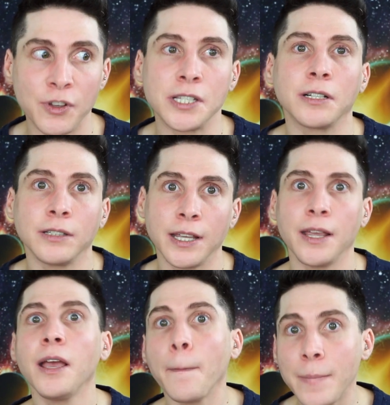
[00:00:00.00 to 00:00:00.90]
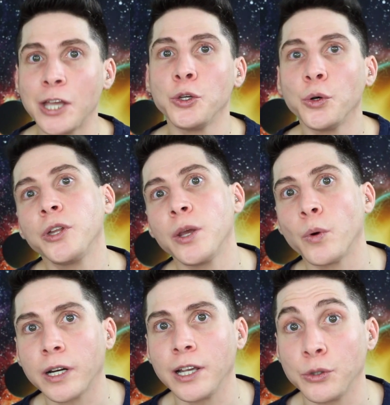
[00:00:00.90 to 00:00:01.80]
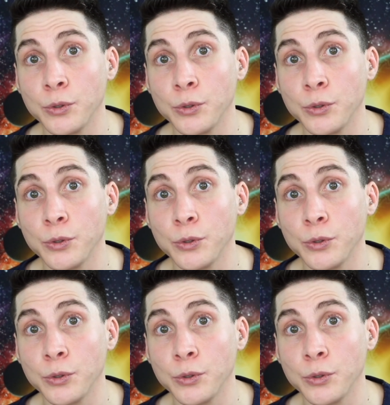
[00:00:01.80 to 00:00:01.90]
physically, manually working